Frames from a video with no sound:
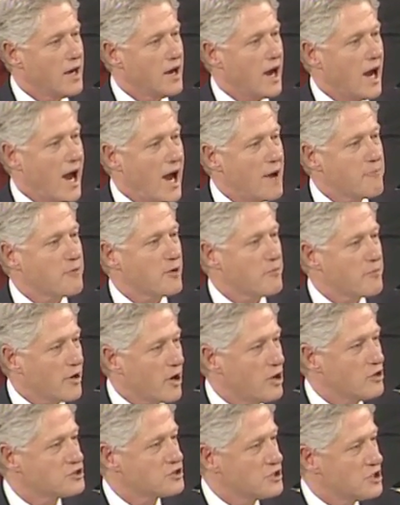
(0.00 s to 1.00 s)
I
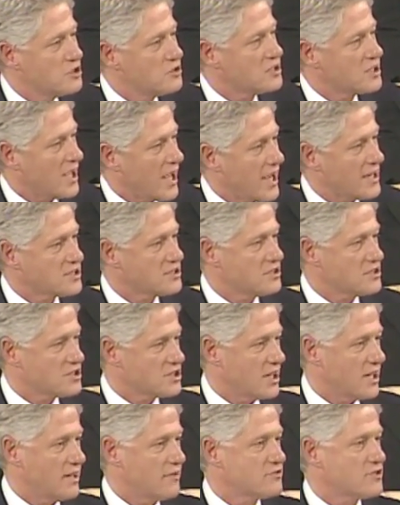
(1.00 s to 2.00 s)
propose new tax
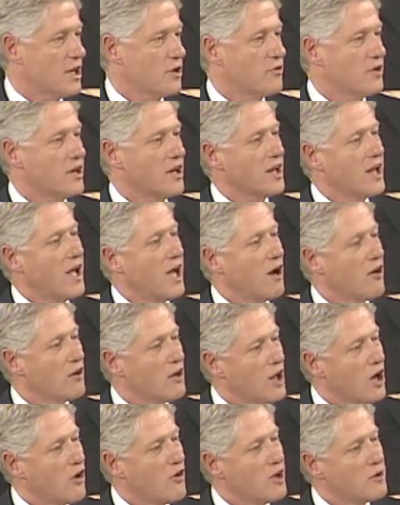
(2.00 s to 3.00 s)
incentives that would allow
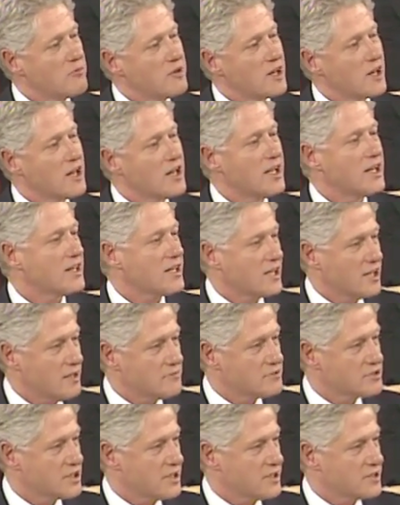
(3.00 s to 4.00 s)
low and middle income
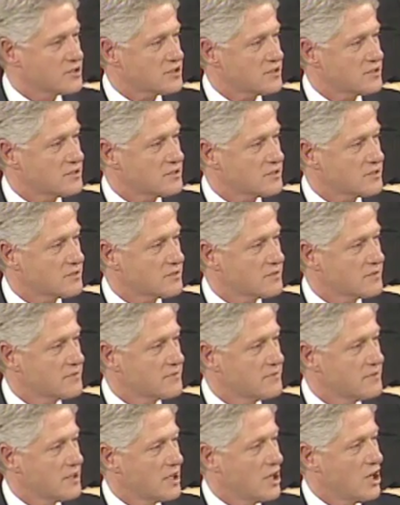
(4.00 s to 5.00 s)
citizens
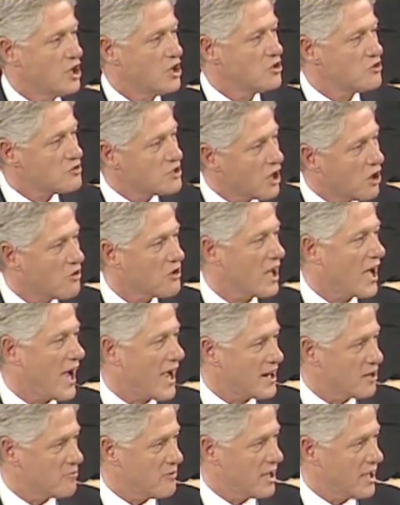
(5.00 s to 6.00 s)
who don't
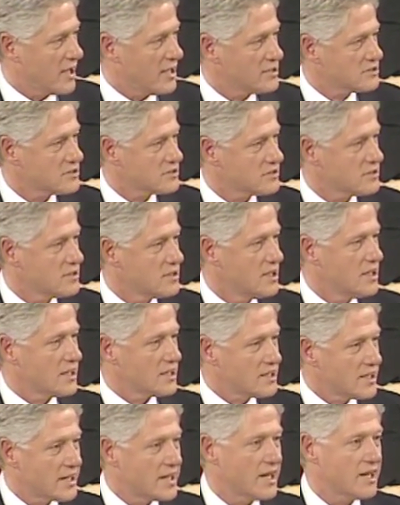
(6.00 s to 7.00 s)
itemize
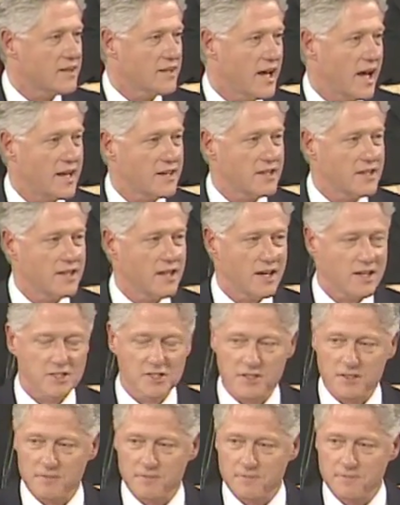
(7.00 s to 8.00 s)
to get that
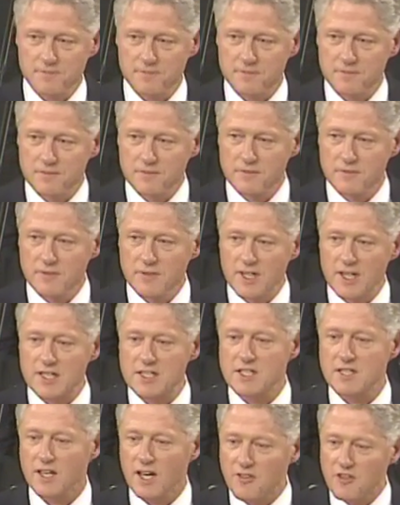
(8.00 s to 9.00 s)
deduction.
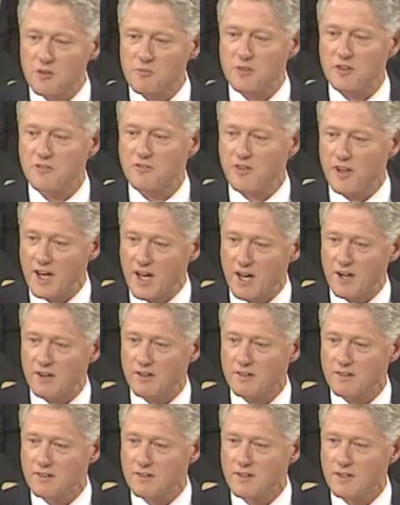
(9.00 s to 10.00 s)
It's nothing but
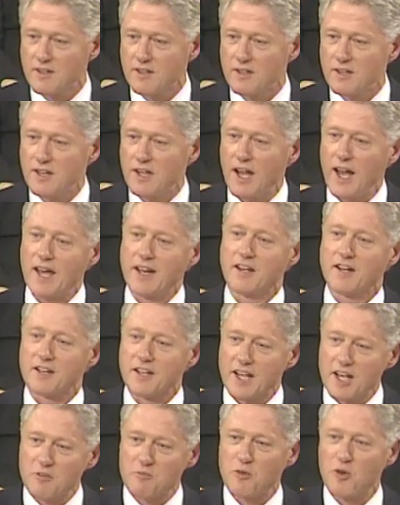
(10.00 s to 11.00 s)
fair, and it'll
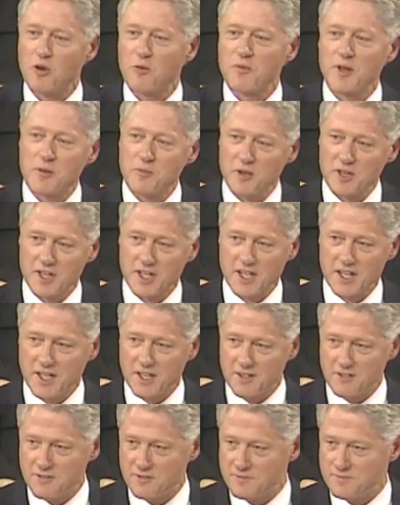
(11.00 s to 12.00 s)
get more people to
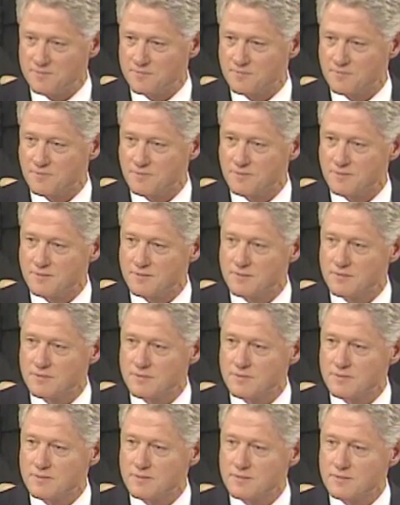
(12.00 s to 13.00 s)
give.
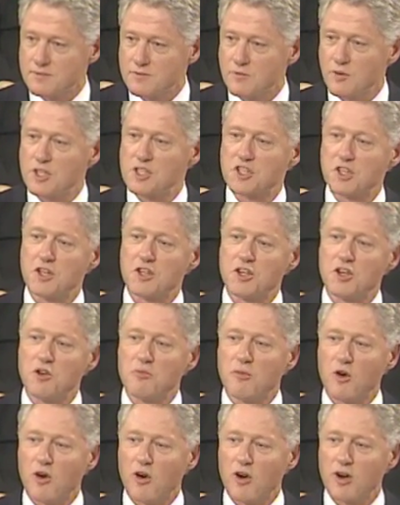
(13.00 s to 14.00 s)
We should do
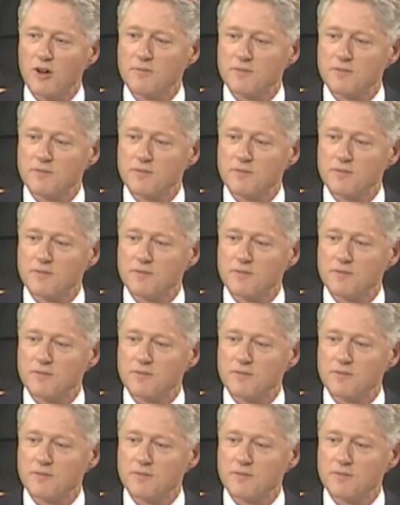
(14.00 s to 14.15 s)
more.